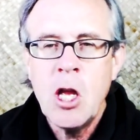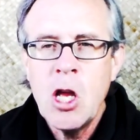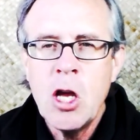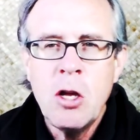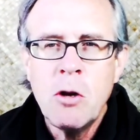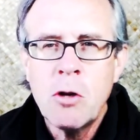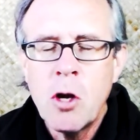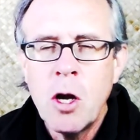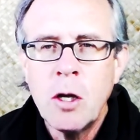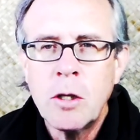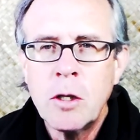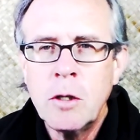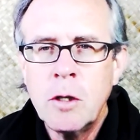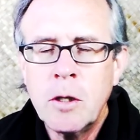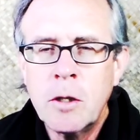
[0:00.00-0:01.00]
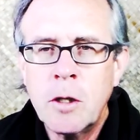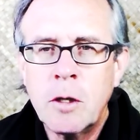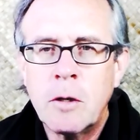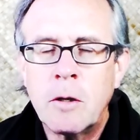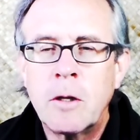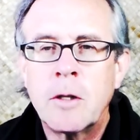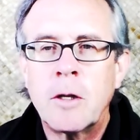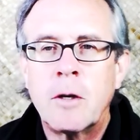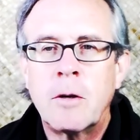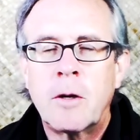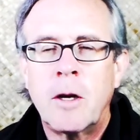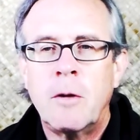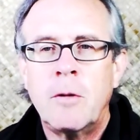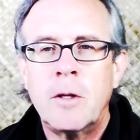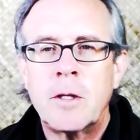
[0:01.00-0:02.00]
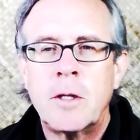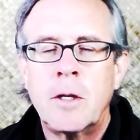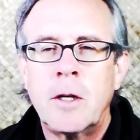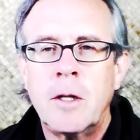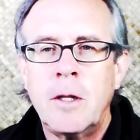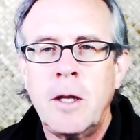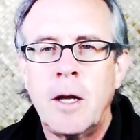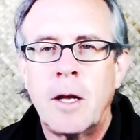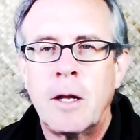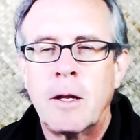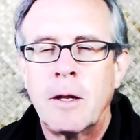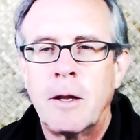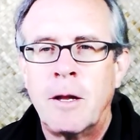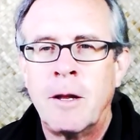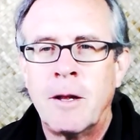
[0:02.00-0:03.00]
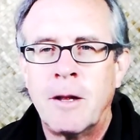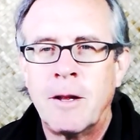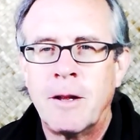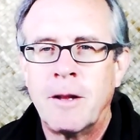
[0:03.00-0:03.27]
Yeah, you're causing the guilt. I said, okay, well, let's look at that.